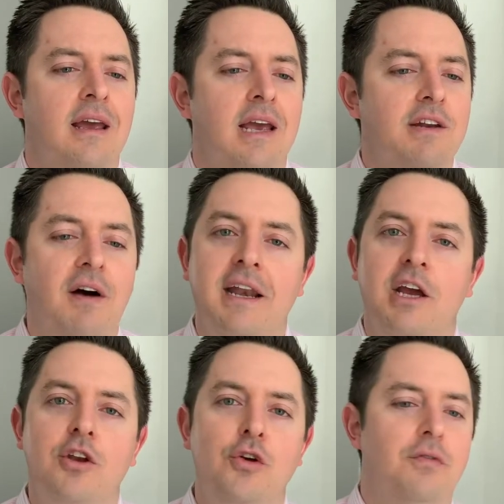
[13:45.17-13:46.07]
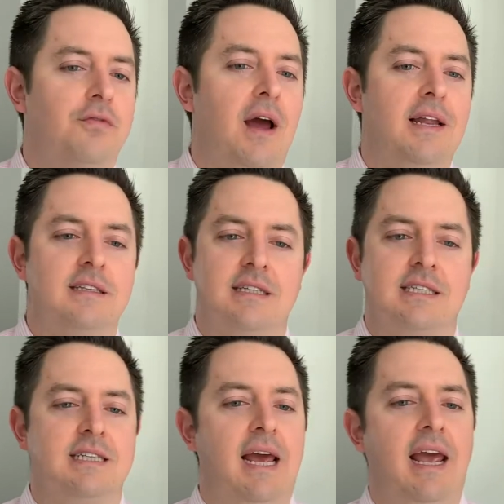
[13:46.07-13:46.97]
Inviting a new friend to
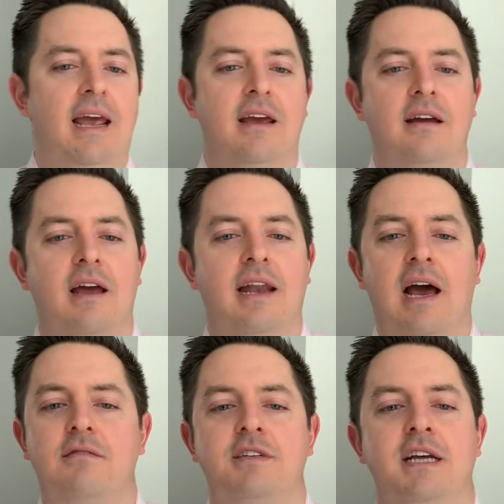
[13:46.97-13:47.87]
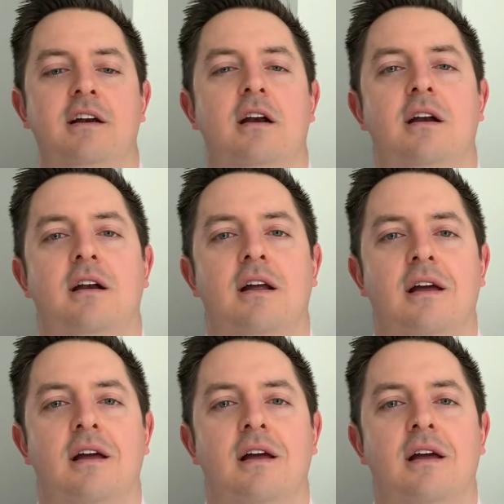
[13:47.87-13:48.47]
stay and have dinner.